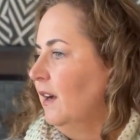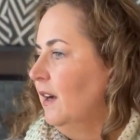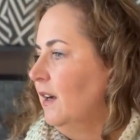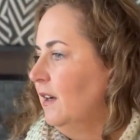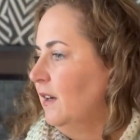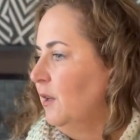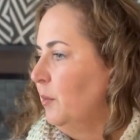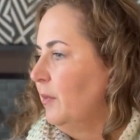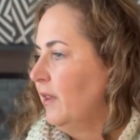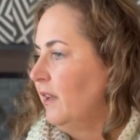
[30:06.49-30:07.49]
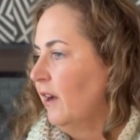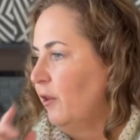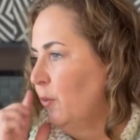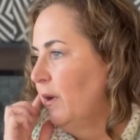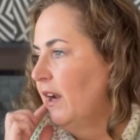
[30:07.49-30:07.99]
The
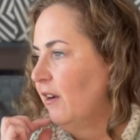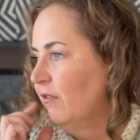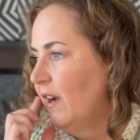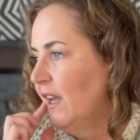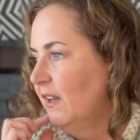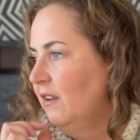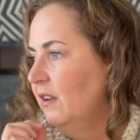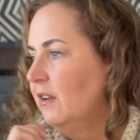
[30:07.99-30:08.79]
other one I read,